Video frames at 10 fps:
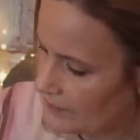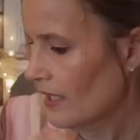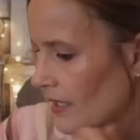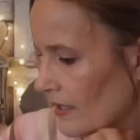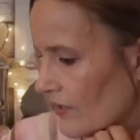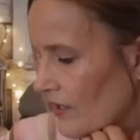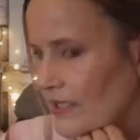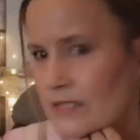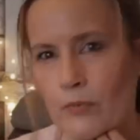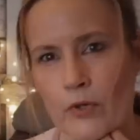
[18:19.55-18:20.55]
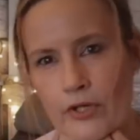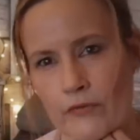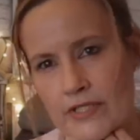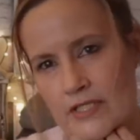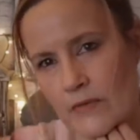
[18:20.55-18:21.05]
And I think that's one of the
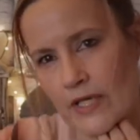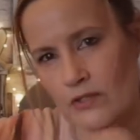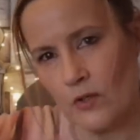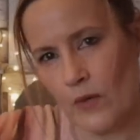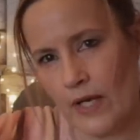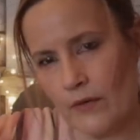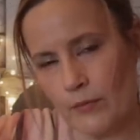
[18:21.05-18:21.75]
reasons why I don't wear it,